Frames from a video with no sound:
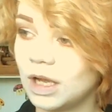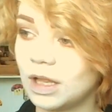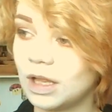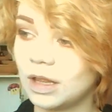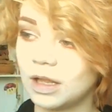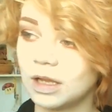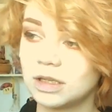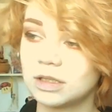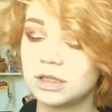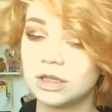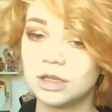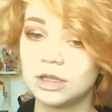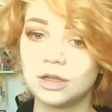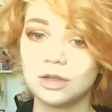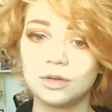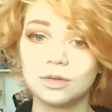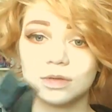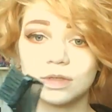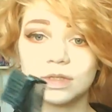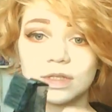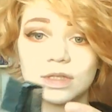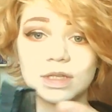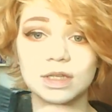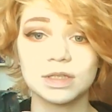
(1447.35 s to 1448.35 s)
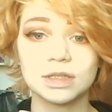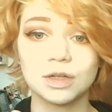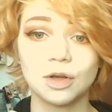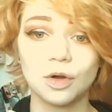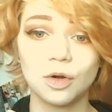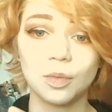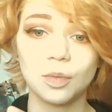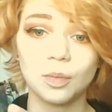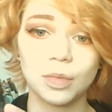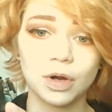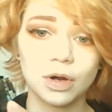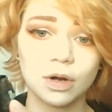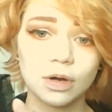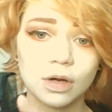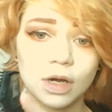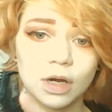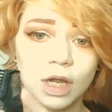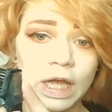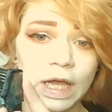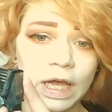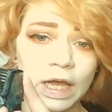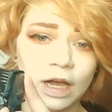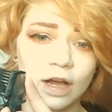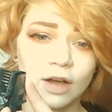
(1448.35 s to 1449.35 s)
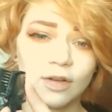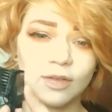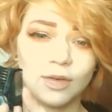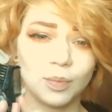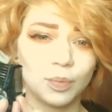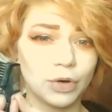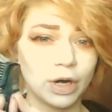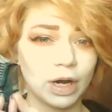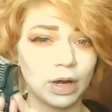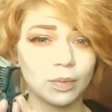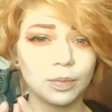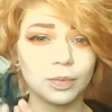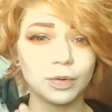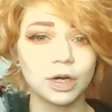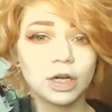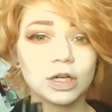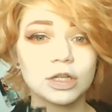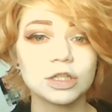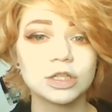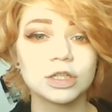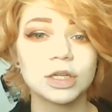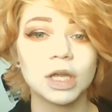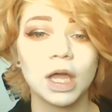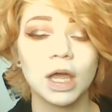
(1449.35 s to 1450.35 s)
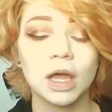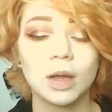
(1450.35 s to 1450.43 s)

I like to use this foam part for the brow brush